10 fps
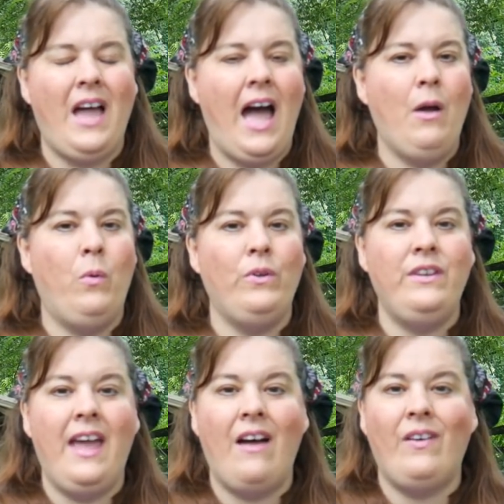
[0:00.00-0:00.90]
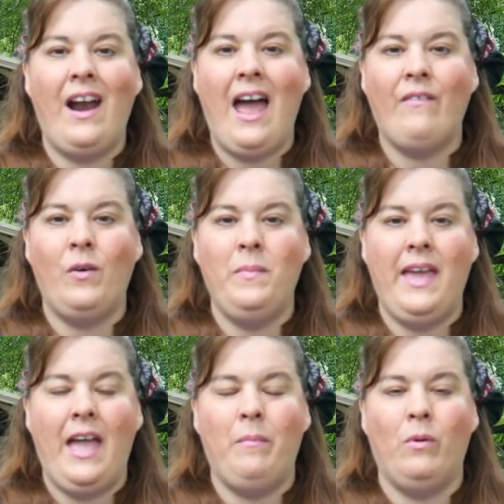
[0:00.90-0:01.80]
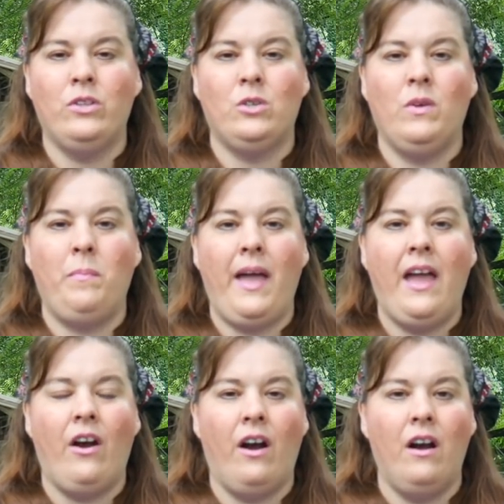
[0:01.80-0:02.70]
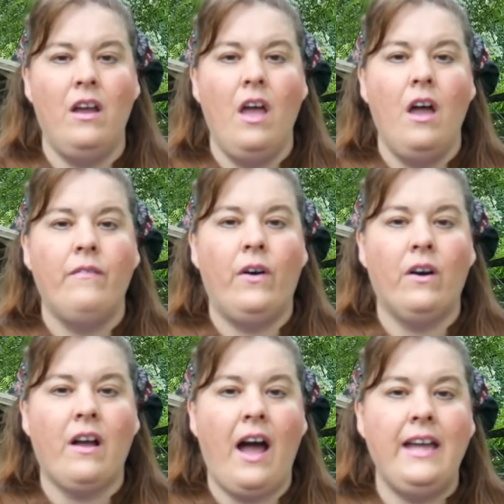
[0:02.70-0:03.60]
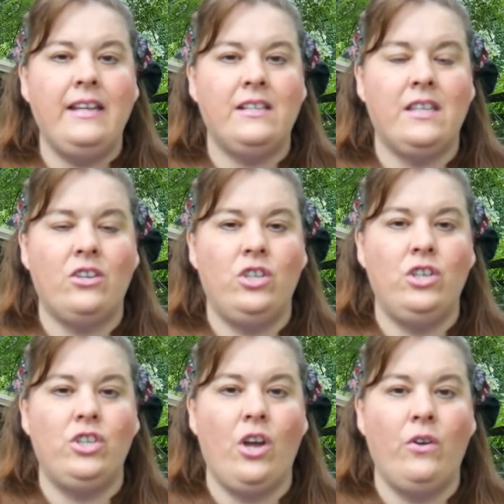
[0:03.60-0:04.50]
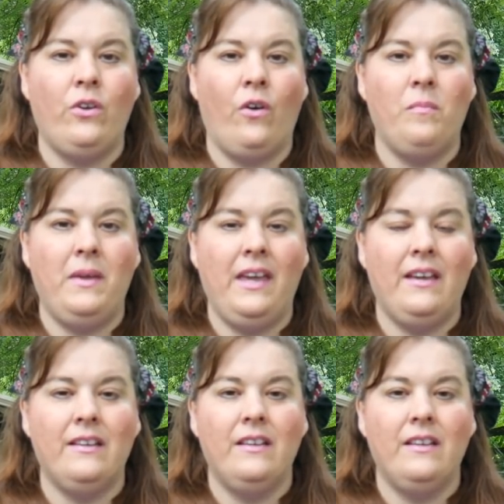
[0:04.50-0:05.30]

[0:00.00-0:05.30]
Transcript: I will never ever be able to repay her for her kindness that she showed on me